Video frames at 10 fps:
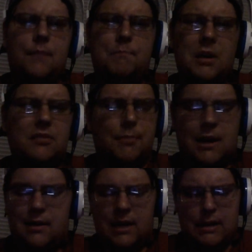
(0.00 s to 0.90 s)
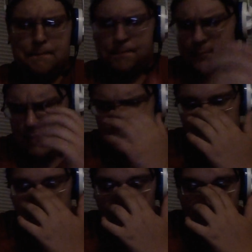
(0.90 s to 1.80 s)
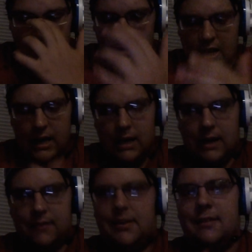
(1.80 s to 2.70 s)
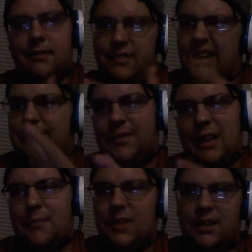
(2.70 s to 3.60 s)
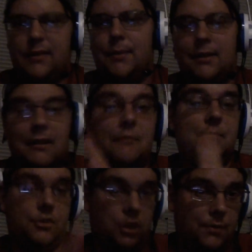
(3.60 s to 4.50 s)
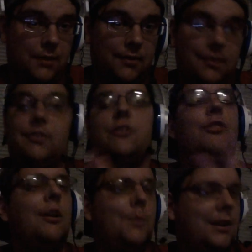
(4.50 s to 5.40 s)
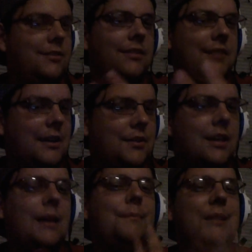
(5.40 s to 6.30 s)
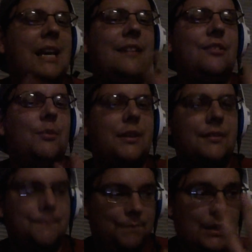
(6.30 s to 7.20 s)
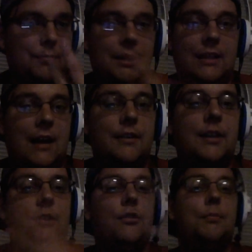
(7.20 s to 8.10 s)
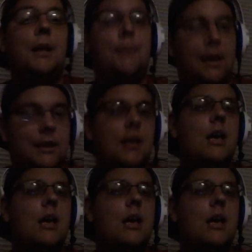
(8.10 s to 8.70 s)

Bucks about even or. Texans, same thing. Depends how Deshaun Watson has. Deshaun Watson is healthy and plays to how he used to play back,